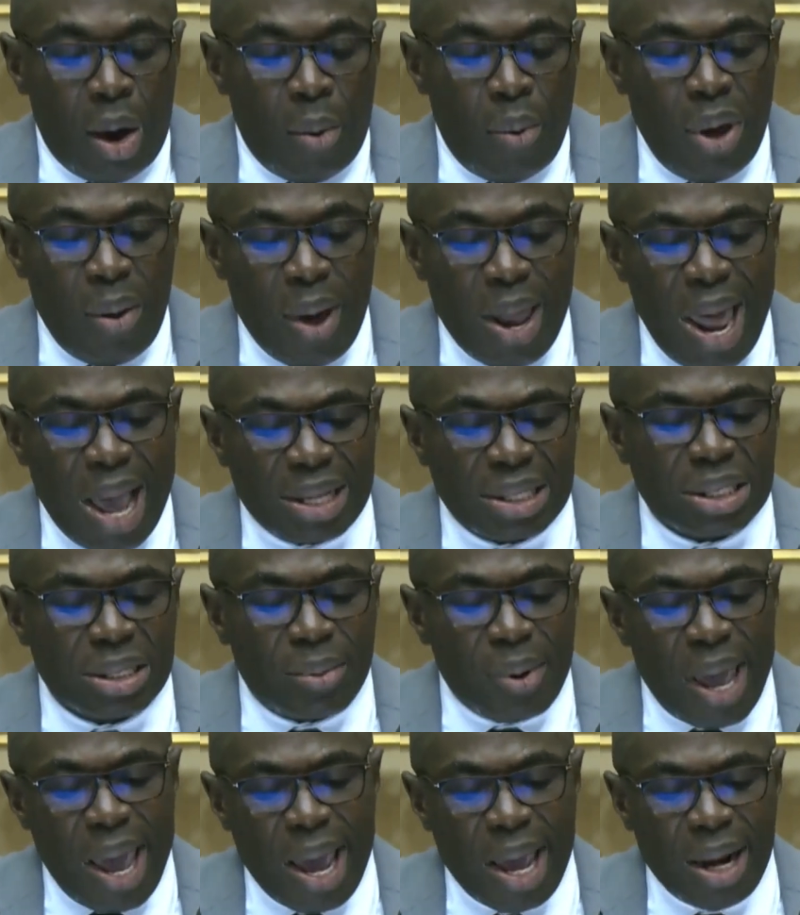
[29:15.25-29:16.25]
We will
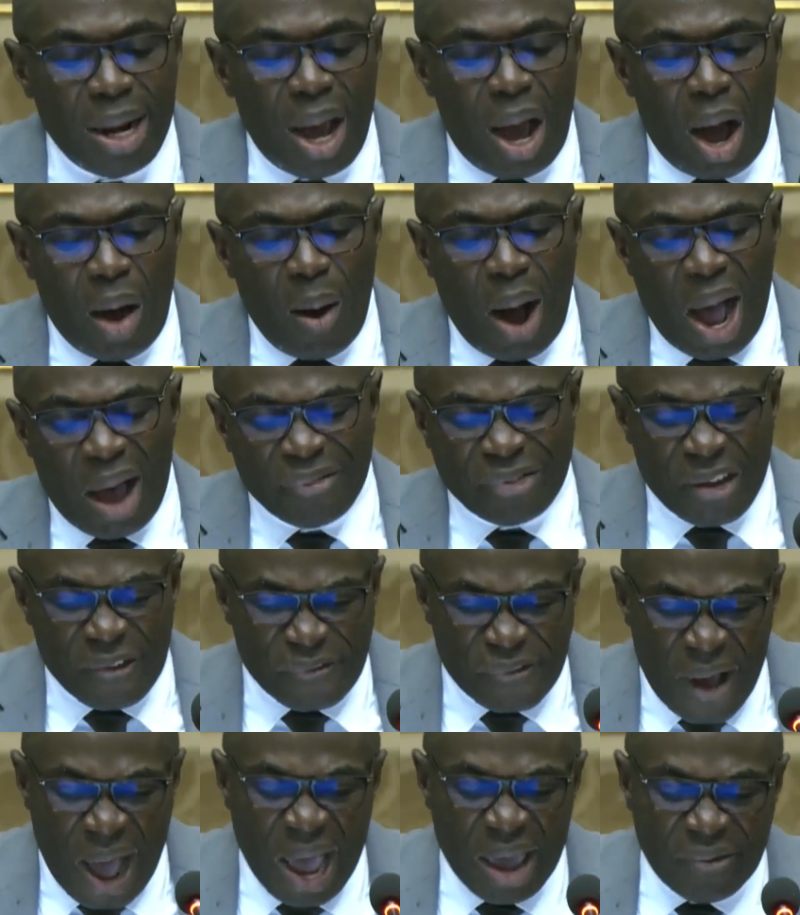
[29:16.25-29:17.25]
explain how after
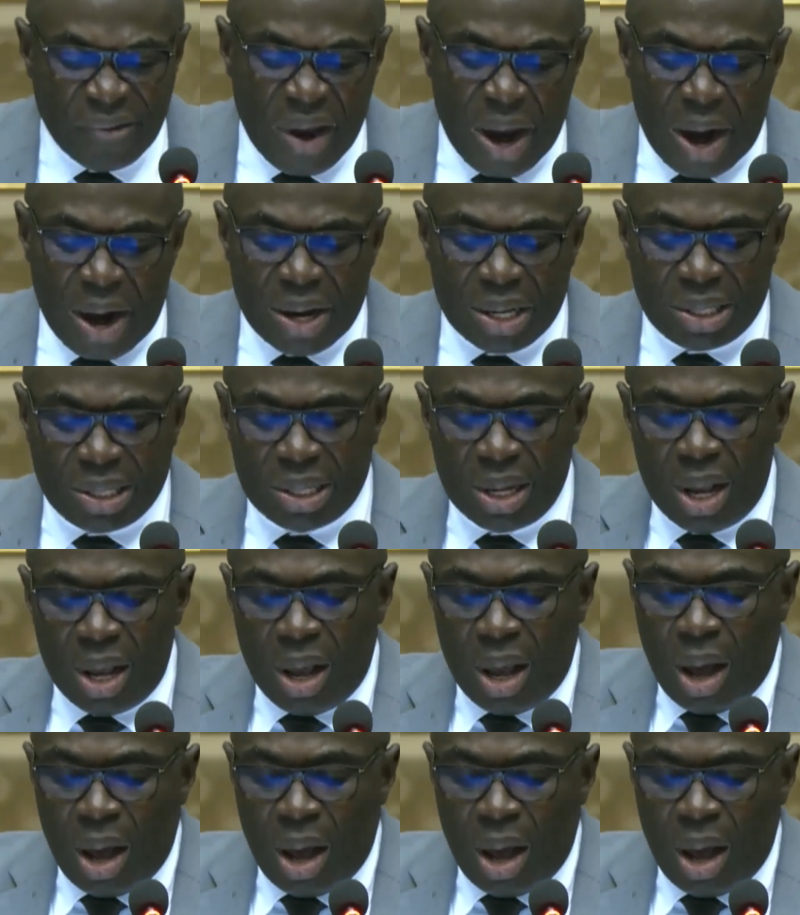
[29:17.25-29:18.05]
5 years